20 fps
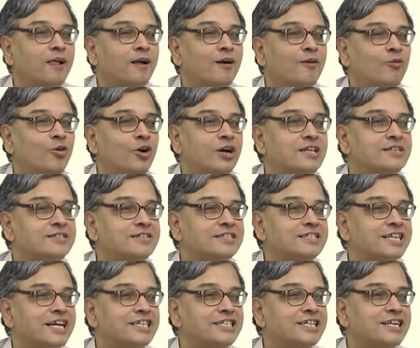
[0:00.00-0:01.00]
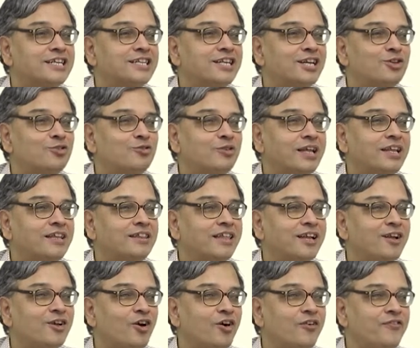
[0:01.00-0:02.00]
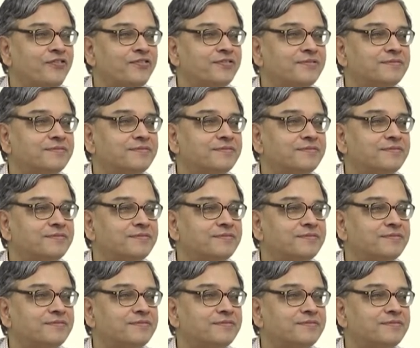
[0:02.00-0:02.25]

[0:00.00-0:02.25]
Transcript: what is the section that you can think of?